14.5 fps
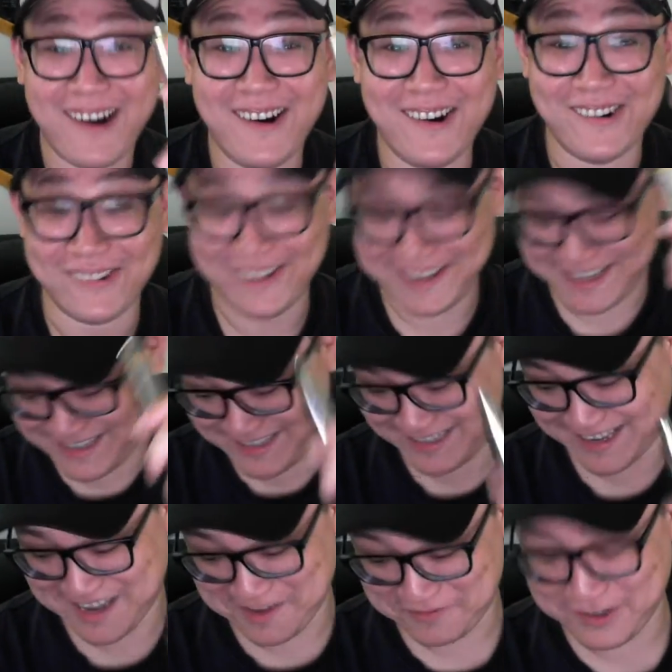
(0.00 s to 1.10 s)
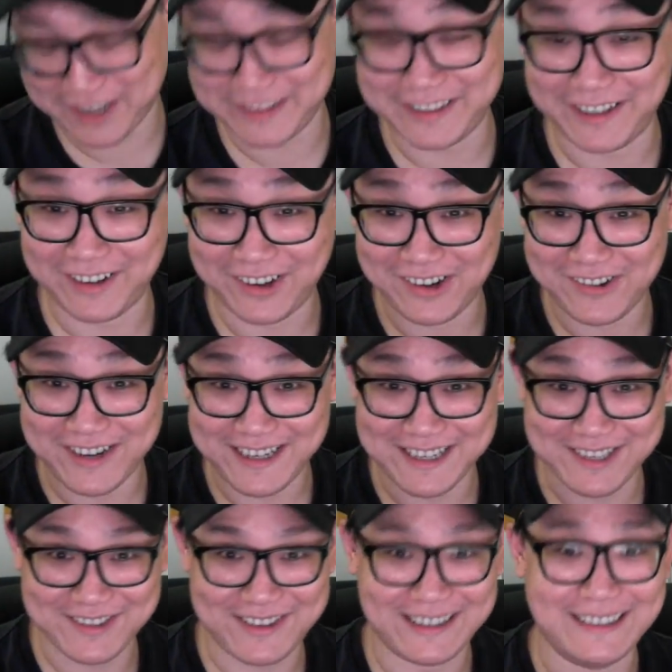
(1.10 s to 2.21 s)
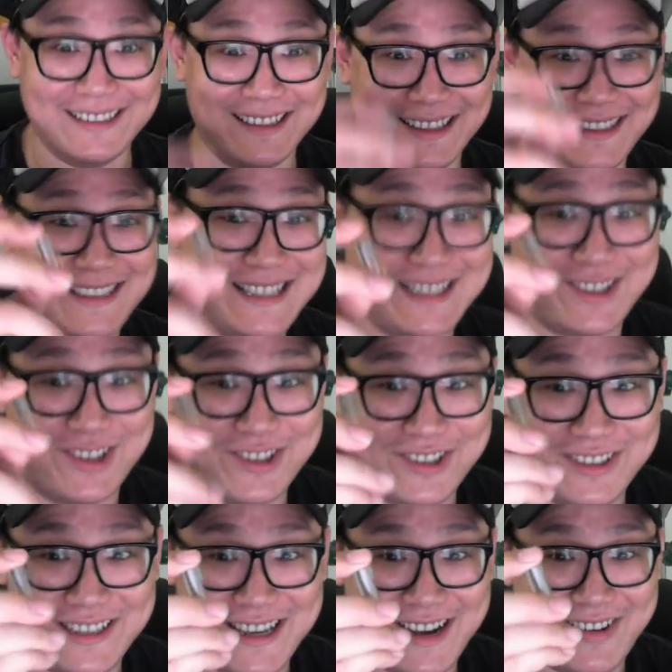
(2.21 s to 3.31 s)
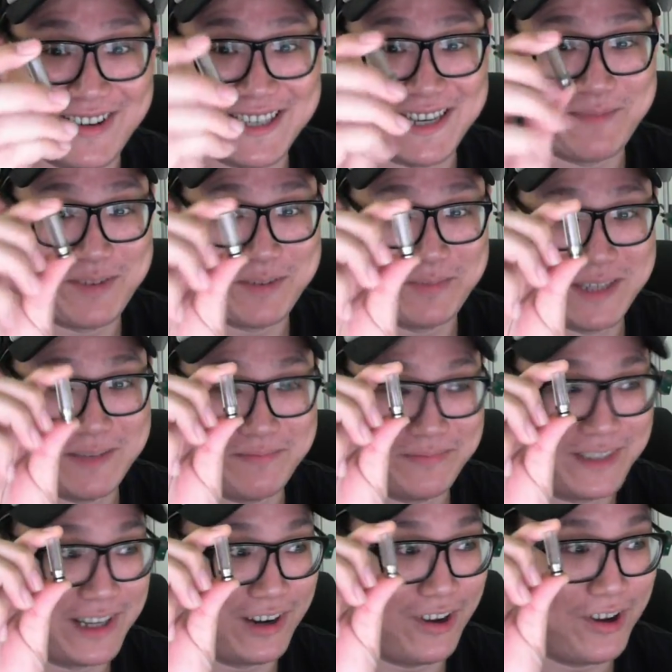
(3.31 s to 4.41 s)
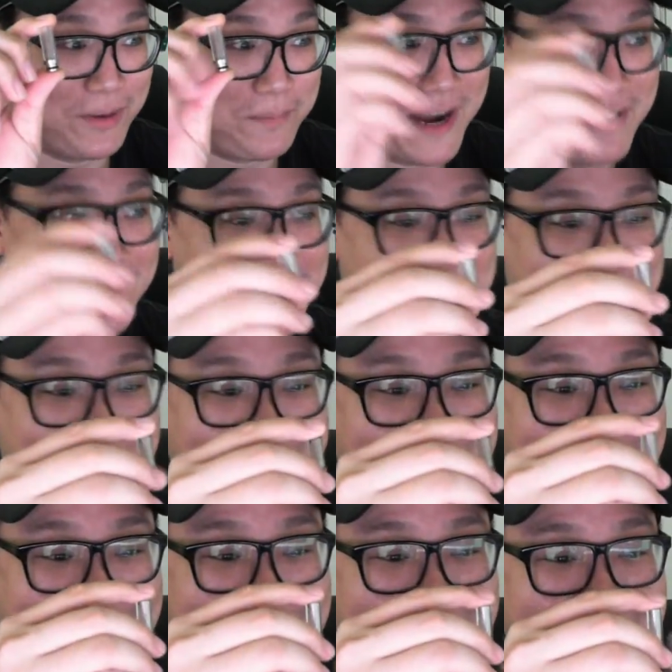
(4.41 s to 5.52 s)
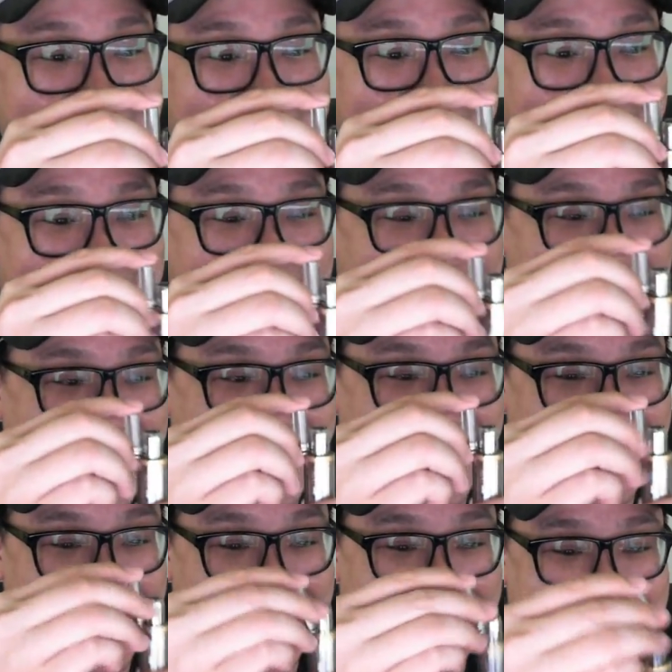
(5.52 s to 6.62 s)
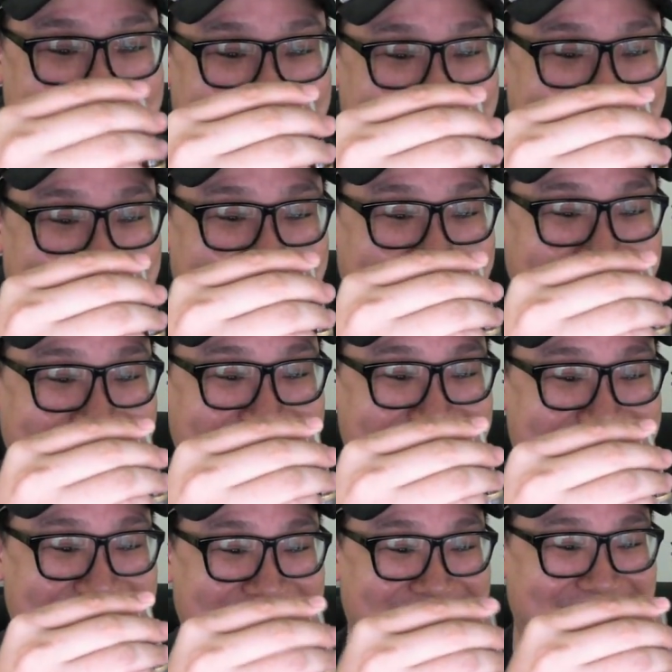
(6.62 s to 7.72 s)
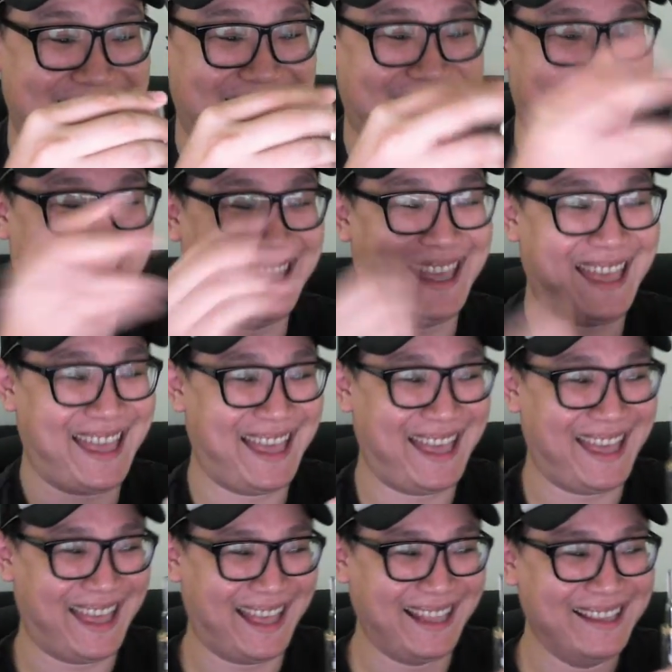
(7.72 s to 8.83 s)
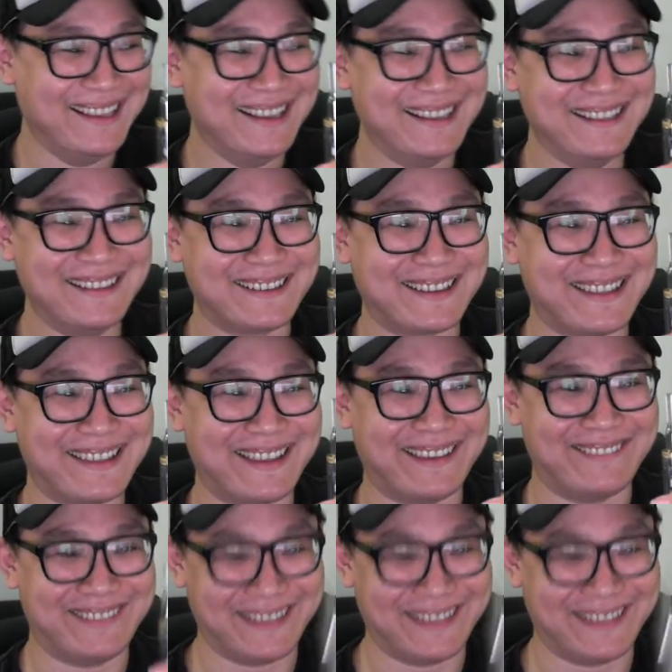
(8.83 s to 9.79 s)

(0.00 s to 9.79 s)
Oh wait, I've got the long one as well. This is also the RSM drip tip, the long Pyrex one. And that's just ridiculous. Look at that,